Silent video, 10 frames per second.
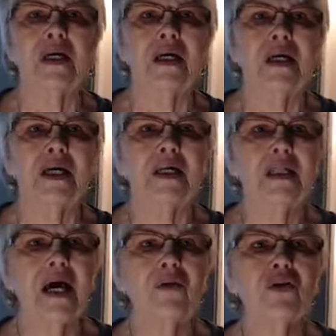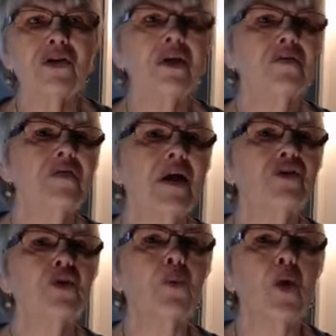And allow yourself now to
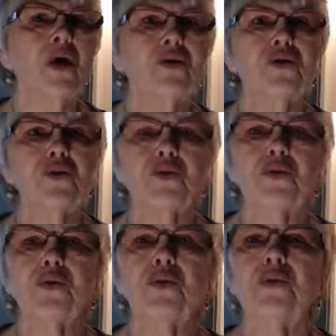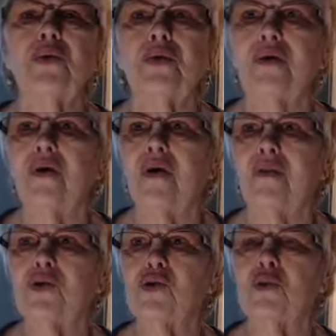wander through the
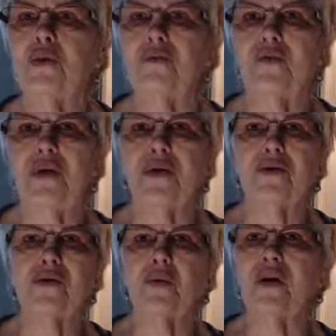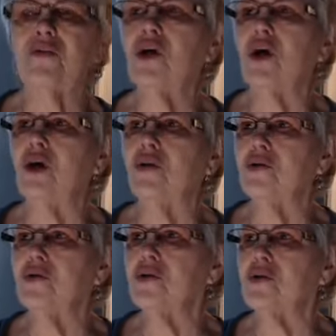tulip fields, whatever
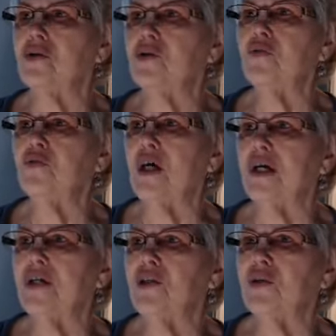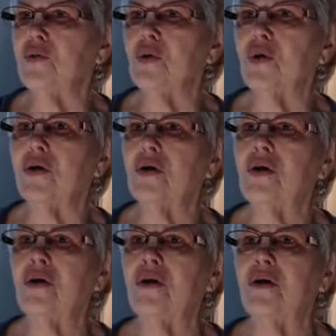colors you find you are
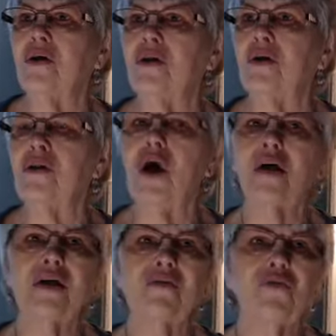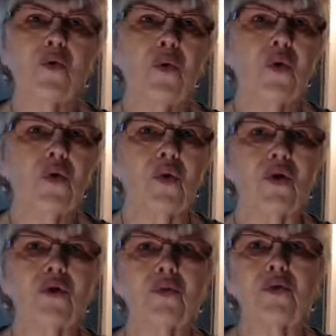longing for or
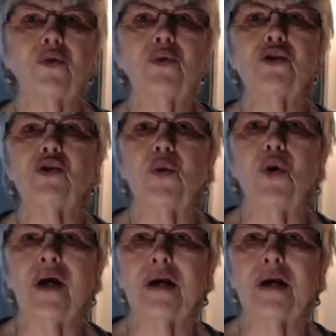you enjoy.